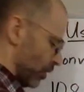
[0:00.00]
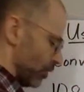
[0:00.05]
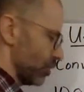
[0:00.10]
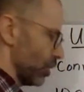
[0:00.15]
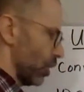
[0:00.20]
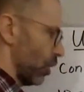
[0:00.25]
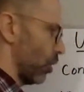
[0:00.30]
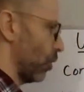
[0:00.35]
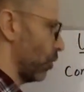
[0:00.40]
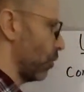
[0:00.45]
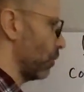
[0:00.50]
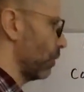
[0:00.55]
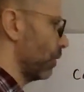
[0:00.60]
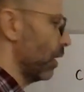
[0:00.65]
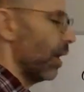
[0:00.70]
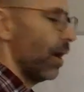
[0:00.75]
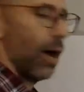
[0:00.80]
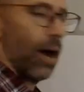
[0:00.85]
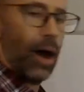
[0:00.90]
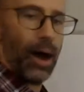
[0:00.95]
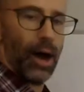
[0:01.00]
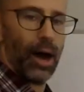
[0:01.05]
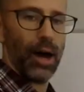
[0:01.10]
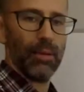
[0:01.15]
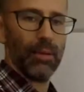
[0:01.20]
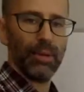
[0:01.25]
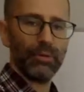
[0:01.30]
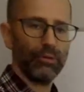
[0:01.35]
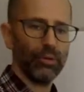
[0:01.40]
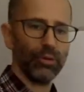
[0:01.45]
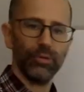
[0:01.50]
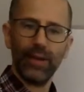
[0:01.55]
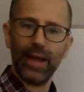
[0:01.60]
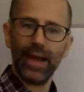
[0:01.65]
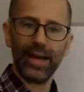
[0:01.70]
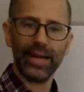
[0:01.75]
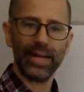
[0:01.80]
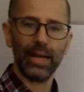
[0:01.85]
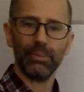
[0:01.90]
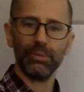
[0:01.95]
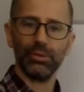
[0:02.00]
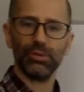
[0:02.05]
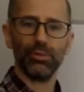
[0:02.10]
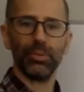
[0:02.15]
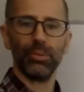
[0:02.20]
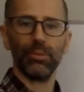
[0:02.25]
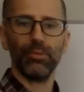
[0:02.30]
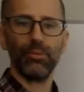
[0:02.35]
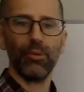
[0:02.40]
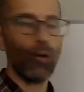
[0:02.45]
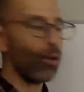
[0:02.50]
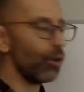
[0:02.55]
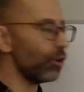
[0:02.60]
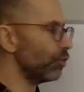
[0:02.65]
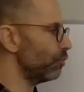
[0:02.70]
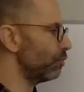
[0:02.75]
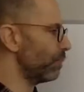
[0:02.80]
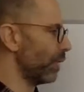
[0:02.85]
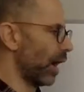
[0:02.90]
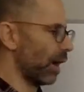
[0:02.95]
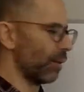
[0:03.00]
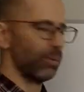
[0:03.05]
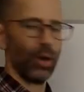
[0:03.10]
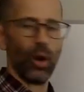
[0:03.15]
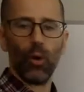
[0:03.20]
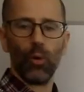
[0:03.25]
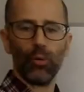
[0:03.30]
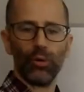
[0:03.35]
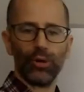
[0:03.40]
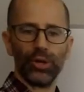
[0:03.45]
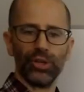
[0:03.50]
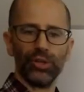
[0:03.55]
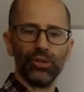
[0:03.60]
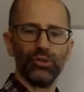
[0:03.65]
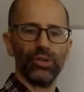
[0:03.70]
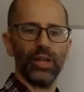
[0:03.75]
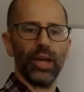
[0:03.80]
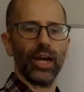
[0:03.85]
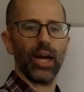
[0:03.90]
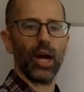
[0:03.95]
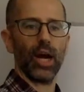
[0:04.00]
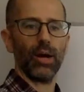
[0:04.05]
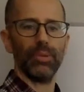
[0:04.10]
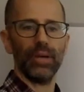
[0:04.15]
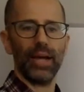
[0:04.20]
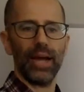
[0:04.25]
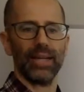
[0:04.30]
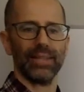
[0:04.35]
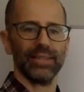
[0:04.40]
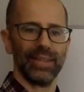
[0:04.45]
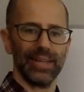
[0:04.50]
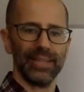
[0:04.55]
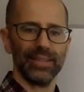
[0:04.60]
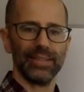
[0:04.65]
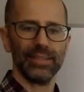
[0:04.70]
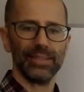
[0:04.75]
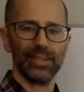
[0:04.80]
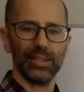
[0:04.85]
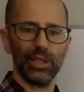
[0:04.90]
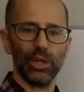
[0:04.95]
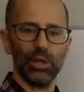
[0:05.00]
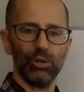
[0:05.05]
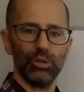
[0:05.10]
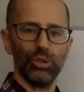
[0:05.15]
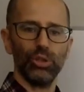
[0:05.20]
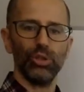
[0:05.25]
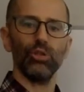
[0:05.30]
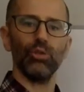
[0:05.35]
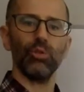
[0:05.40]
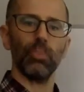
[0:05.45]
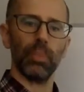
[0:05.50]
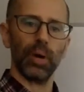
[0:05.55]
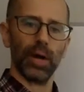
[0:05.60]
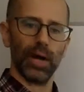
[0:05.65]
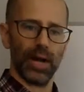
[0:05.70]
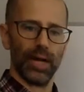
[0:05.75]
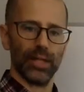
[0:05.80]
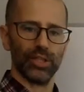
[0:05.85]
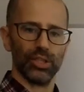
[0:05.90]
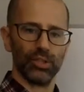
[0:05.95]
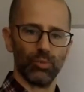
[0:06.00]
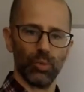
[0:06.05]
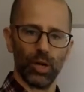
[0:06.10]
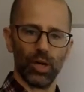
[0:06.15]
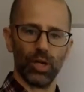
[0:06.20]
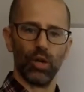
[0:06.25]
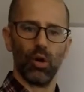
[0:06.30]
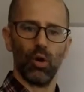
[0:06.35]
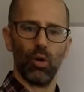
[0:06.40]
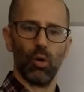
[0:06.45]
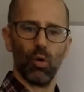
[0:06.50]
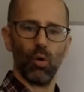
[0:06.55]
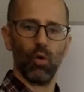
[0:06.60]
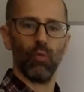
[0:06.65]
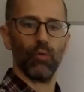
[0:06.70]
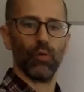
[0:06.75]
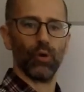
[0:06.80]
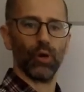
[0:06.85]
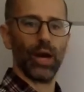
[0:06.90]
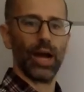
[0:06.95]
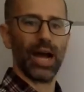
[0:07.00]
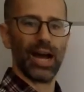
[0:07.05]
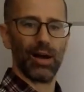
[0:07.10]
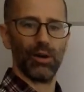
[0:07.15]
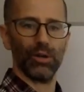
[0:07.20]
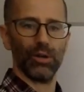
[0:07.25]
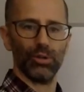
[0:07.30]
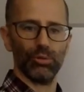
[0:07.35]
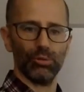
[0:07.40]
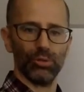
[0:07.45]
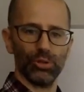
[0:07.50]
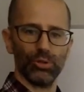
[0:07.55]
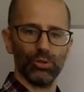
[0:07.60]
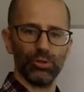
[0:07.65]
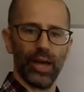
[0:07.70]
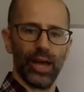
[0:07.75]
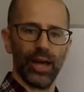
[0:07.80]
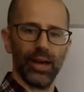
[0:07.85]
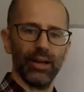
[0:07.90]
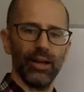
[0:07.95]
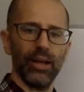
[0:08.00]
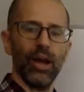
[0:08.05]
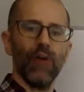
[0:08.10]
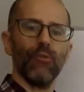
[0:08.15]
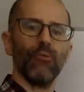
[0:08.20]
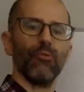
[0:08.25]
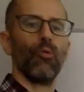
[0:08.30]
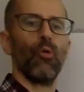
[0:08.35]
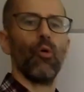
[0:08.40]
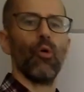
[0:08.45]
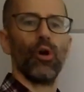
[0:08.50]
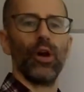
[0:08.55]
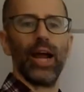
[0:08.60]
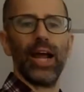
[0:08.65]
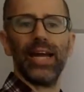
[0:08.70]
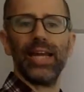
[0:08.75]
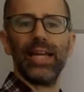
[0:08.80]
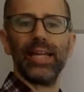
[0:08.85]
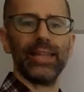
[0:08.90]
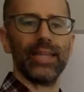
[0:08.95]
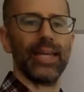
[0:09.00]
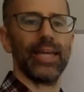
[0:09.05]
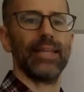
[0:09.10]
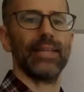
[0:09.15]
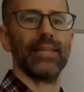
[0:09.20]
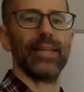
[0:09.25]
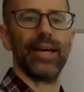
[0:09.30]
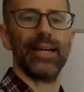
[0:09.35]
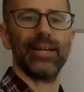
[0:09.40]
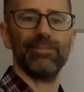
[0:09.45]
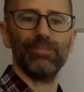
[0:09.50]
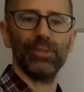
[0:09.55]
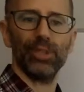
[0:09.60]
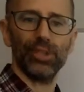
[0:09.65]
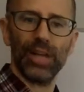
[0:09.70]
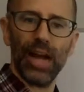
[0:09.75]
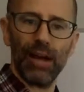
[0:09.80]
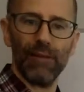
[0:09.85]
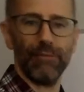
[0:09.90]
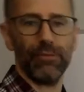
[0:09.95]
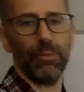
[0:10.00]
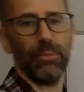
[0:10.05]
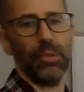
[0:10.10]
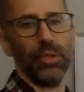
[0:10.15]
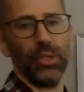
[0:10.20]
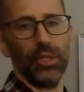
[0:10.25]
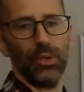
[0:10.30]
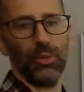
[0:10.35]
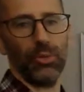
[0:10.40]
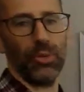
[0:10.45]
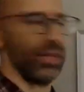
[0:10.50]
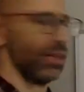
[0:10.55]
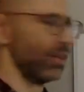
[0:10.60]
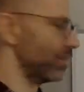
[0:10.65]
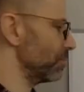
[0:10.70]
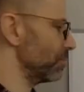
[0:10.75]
So if you've had chemistry before, you probably already knew that carbon dioxide is CO2, but I just want to go over how you would do that for anything that you're not familiar with.